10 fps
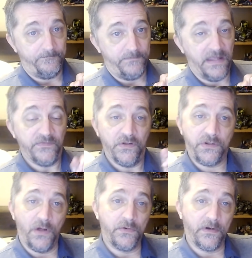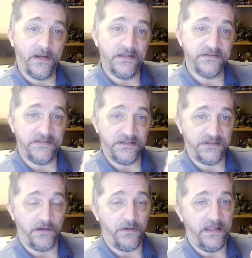And the Joker has a
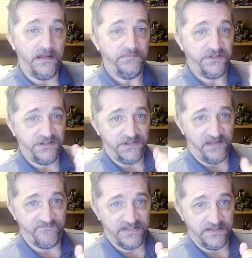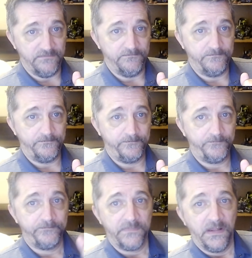dexterity of 7.
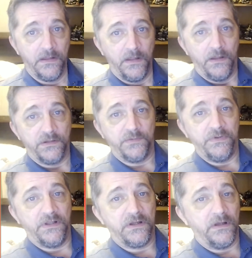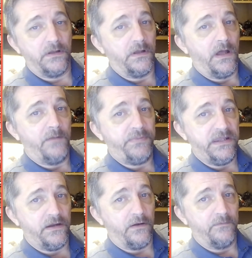So we look up here,